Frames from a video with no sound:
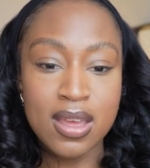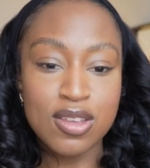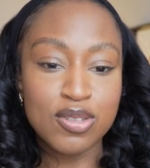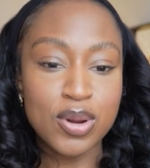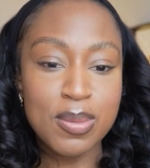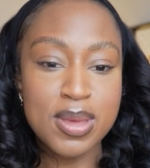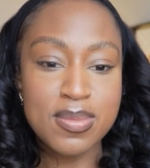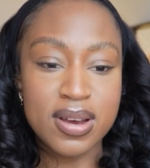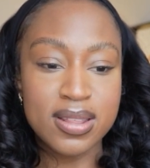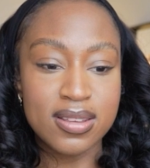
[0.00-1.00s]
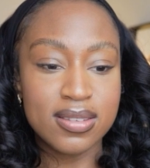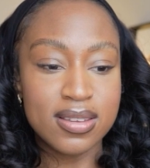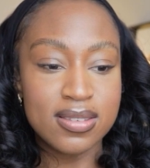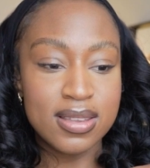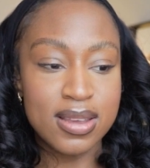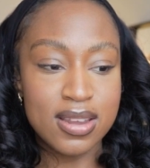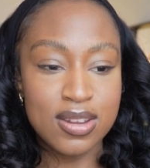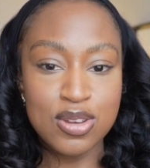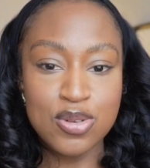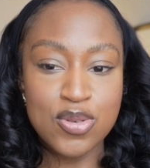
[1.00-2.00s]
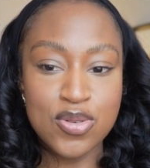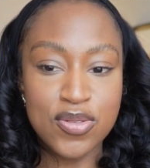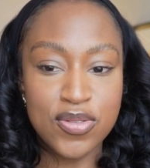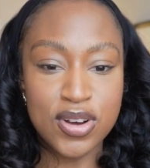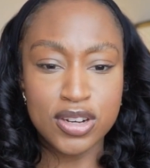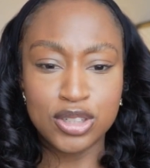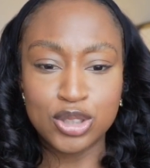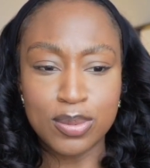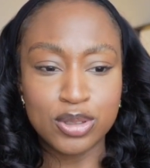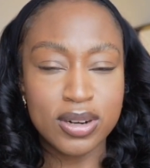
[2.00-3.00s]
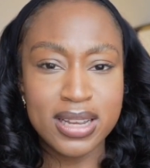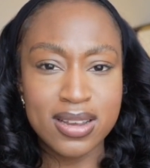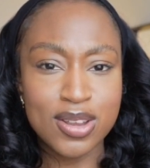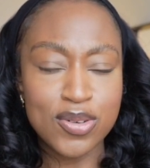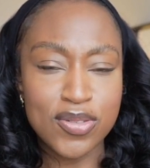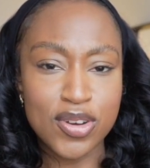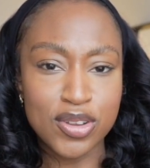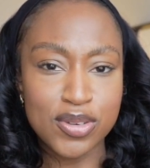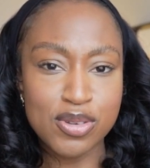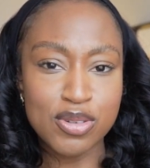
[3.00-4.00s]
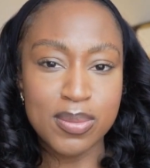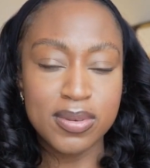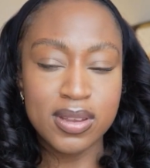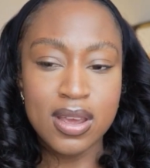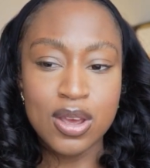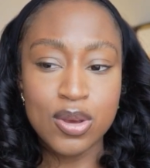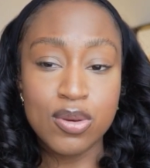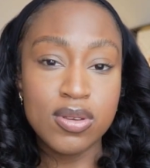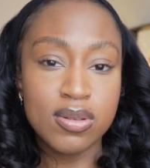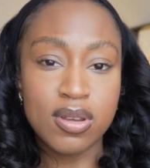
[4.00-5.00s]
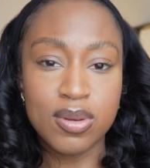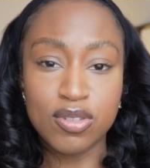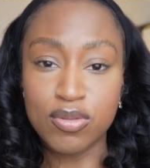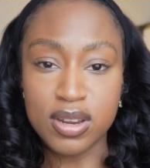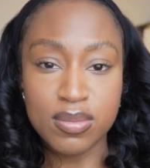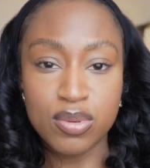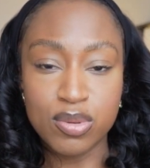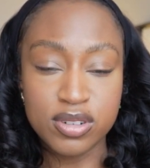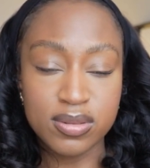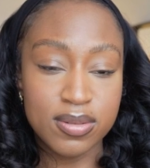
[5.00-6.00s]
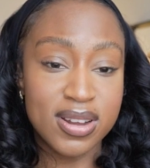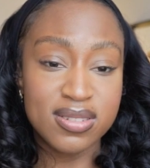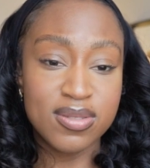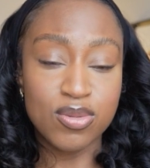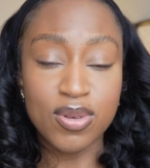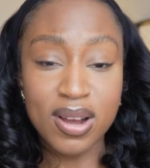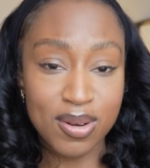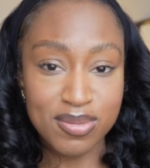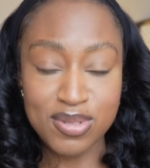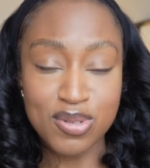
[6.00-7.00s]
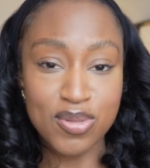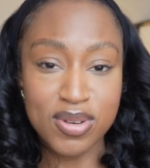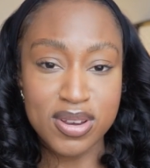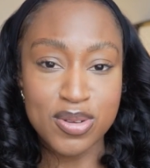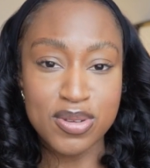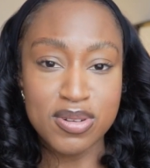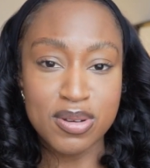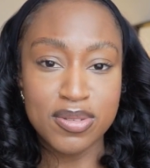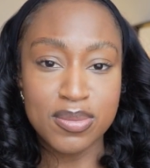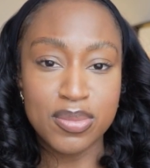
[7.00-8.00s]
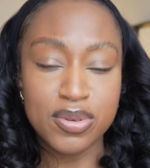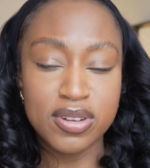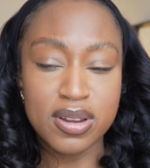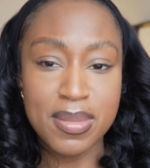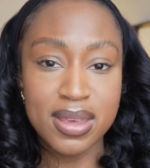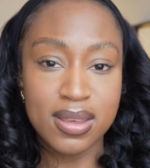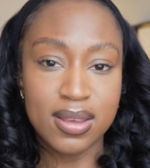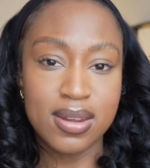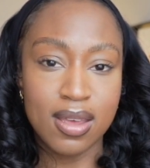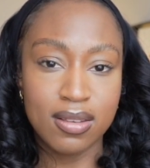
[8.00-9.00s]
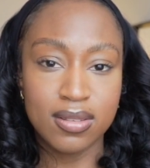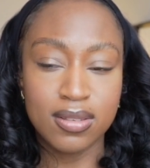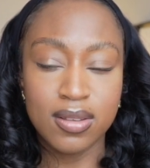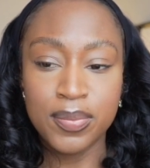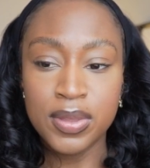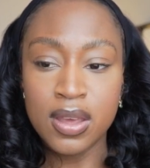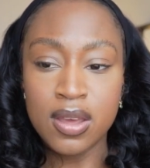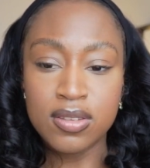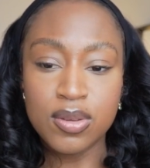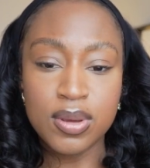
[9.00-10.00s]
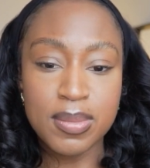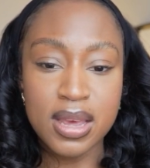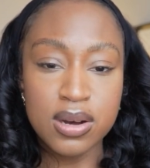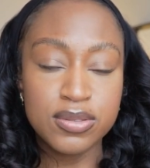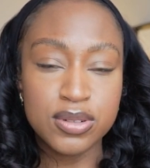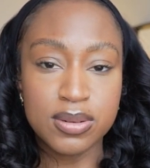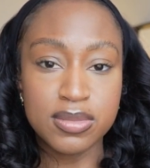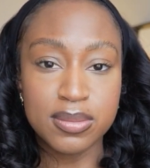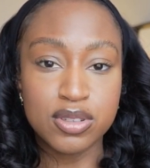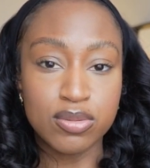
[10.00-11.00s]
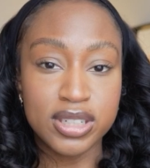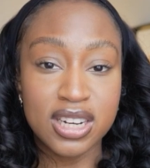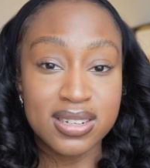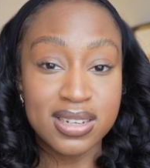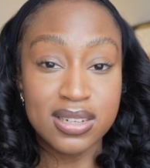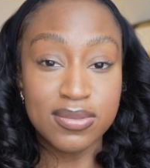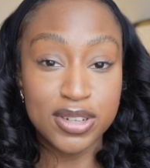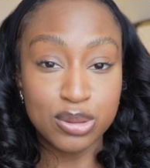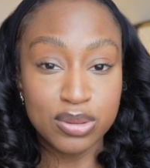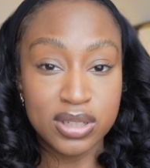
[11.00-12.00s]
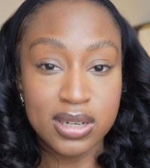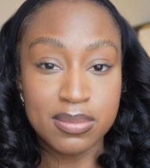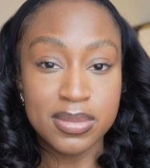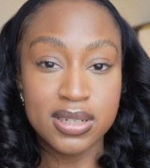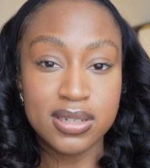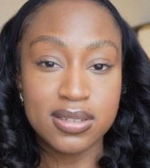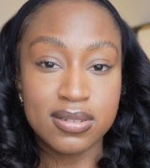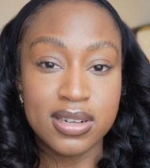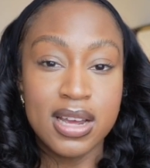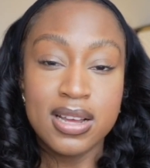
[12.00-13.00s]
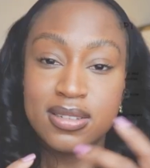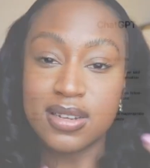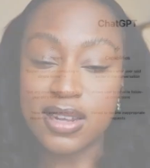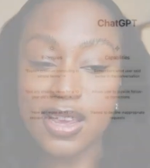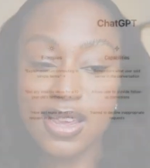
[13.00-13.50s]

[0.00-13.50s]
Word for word: So what I mean by this is in your first job or trying to get your first few jobs, who you know is really important. In fact, throughout your career, who you know is important and making connections. So it can be helpful sometimes to reach out to individuals in companies or sending